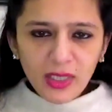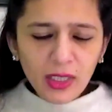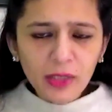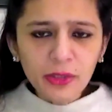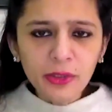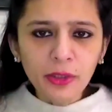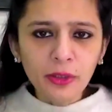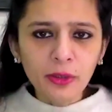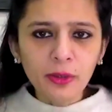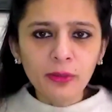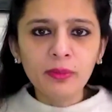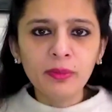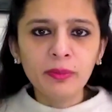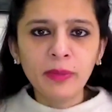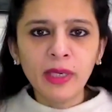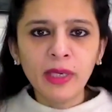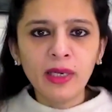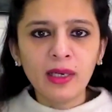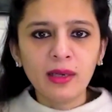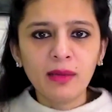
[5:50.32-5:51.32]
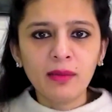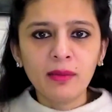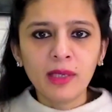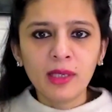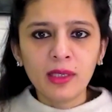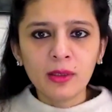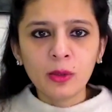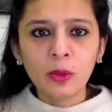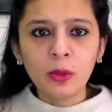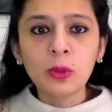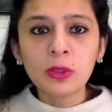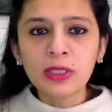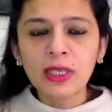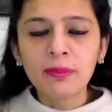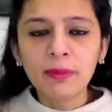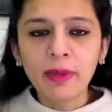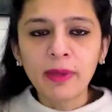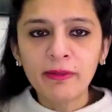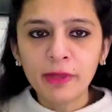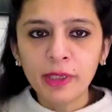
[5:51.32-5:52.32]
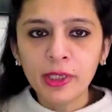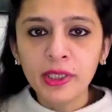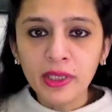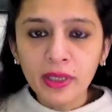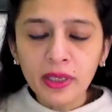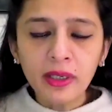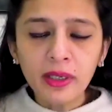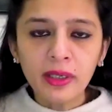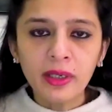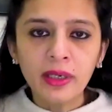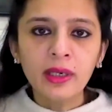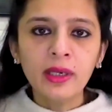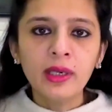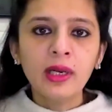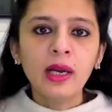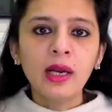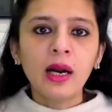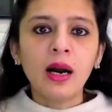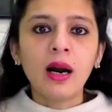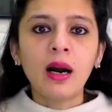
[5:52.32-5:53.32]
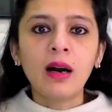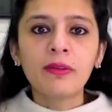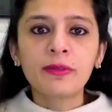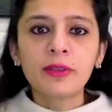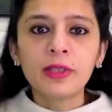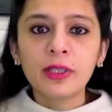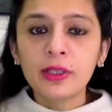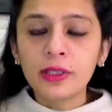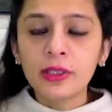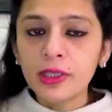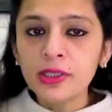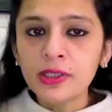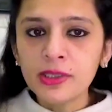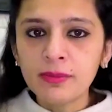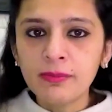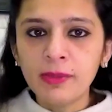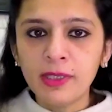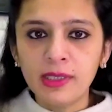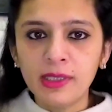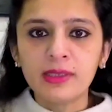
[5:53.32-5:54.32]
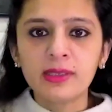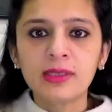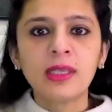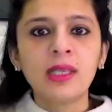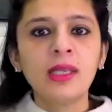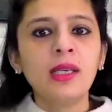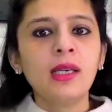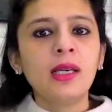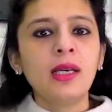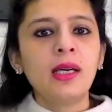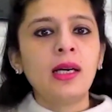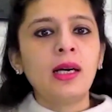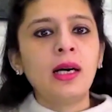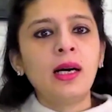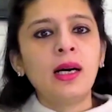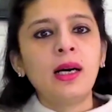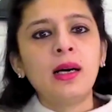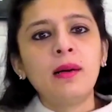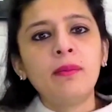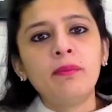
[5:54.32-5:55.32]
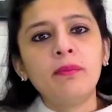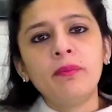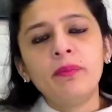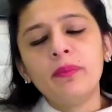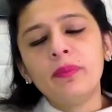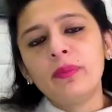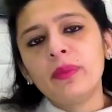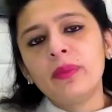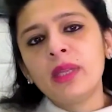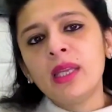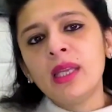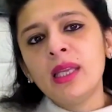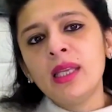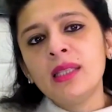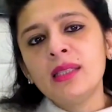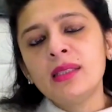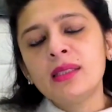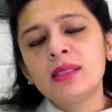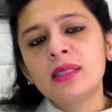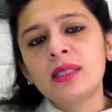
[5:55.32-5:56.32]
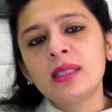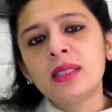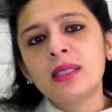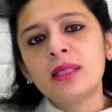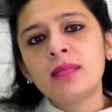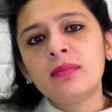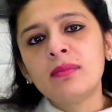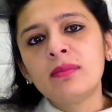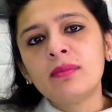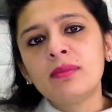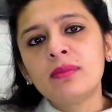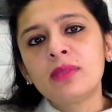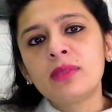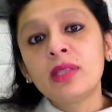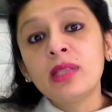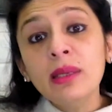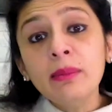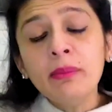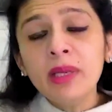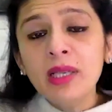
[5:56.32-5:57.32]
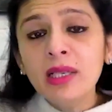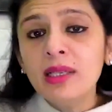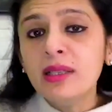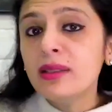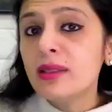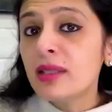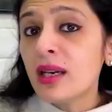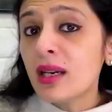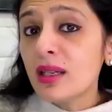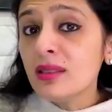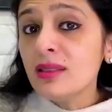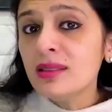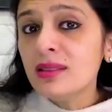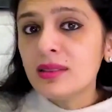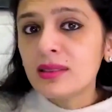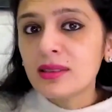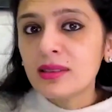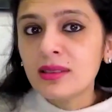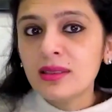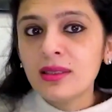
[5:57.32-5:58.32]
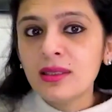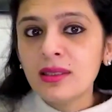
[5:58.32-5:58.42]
goes up every year after Christmas is 3 million tons